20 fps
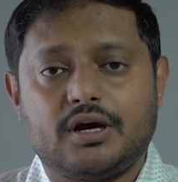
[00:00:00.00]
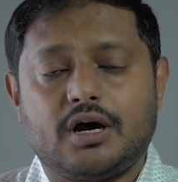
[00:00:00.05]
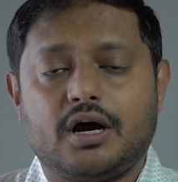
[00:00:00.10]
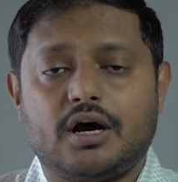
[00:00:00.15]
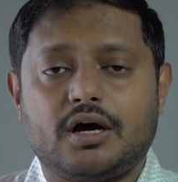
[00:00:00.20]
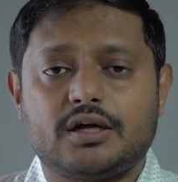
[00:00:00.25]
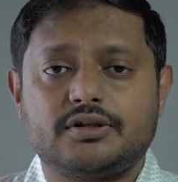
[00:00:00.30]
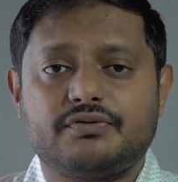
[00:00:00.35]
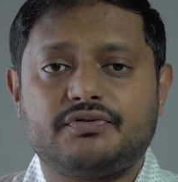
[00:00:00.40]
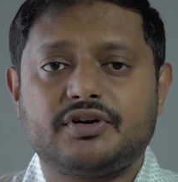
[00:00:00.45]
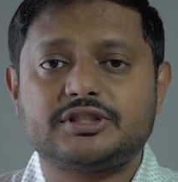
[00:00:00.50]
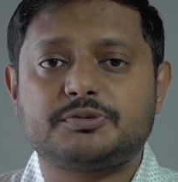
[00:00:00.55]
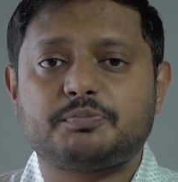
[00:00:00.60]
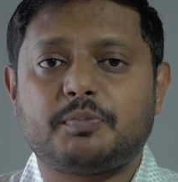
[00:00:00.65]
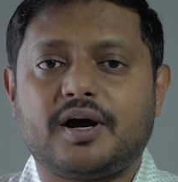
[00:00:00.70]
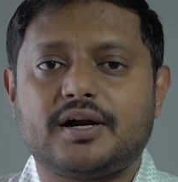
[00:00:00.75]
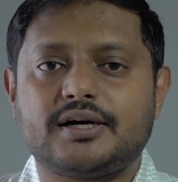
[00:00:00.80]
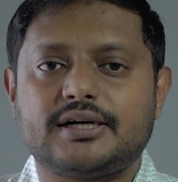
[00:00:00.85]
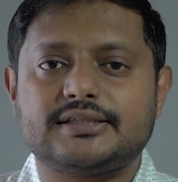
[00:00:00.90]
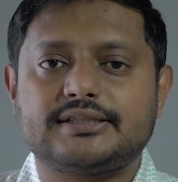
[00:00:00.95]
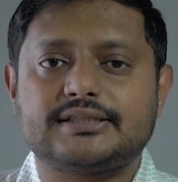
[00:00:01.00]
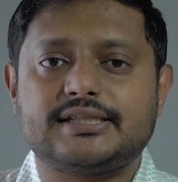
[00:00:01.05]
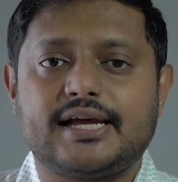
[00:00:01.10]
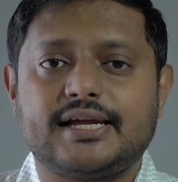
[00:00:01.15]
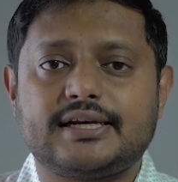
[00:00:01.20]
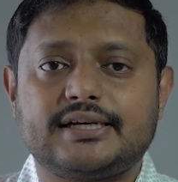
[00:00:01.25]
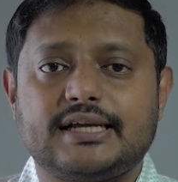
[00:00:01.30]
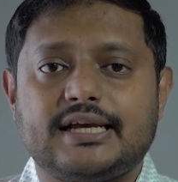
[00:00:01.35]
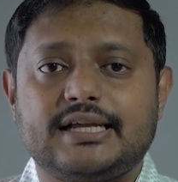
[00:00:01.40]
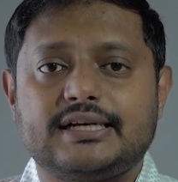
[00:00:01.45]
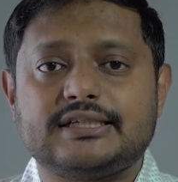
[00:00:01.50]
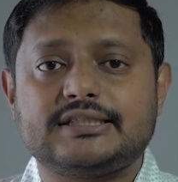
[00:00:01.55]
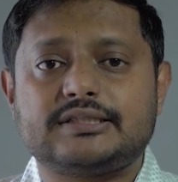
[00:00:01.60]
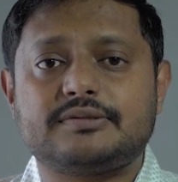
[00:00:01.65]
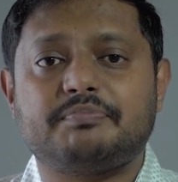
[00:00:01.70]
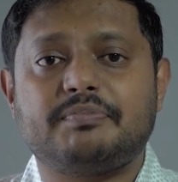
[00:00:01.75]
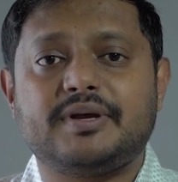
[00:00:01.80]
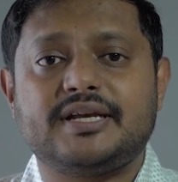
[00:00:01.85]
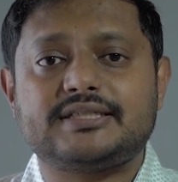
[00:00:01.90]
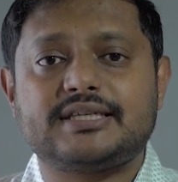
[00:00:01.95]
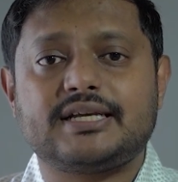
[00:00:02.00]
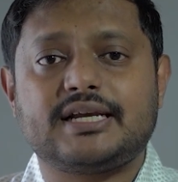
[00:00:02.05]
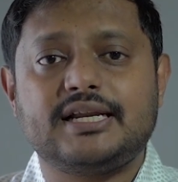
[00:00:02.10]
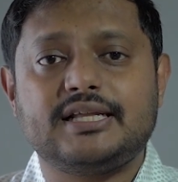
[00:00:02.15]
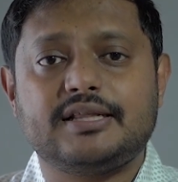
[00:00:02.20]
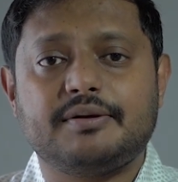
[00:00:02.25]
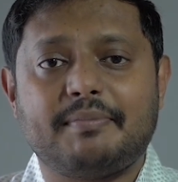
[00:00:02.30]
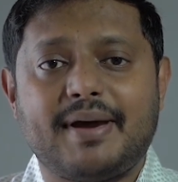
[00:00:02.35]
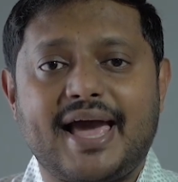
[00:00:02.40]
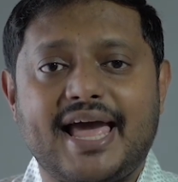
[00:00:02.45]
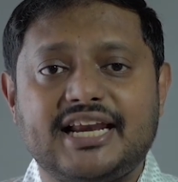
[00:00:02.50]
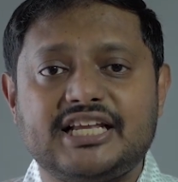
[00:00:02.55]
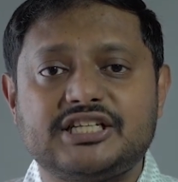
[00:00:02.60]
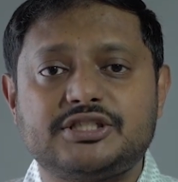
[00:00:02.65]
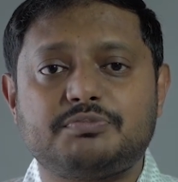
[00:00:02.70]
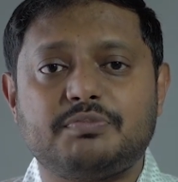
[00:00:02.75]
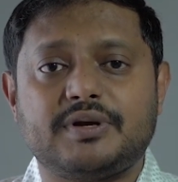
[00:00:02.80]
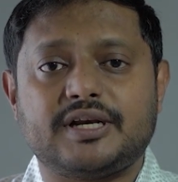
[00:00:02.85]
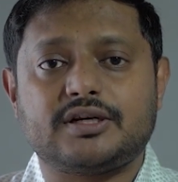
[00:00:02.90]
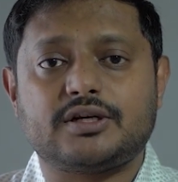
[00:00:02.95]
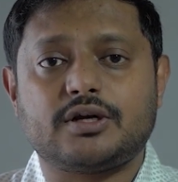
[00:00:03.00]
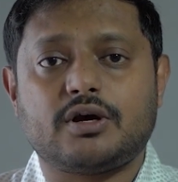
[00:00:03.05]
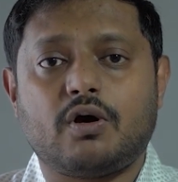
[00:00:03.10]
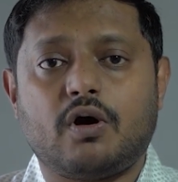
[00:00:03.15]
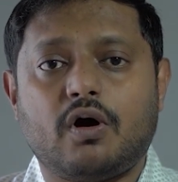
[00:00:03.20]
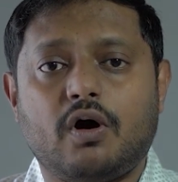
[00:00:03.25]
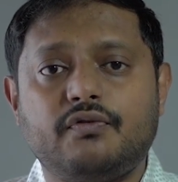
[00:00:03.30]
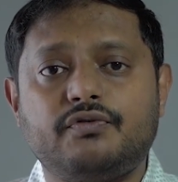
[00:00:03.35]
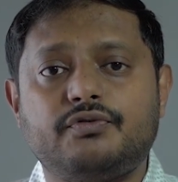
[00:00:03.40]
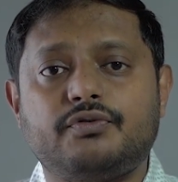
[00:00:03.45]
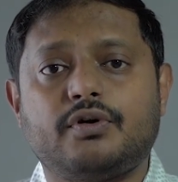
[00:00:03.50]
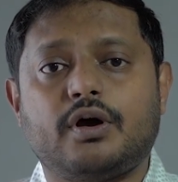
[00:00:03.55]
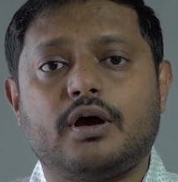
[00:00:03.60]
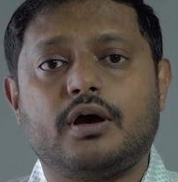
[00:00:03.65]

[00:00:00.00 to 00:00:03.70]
The first part is that it is basically the management of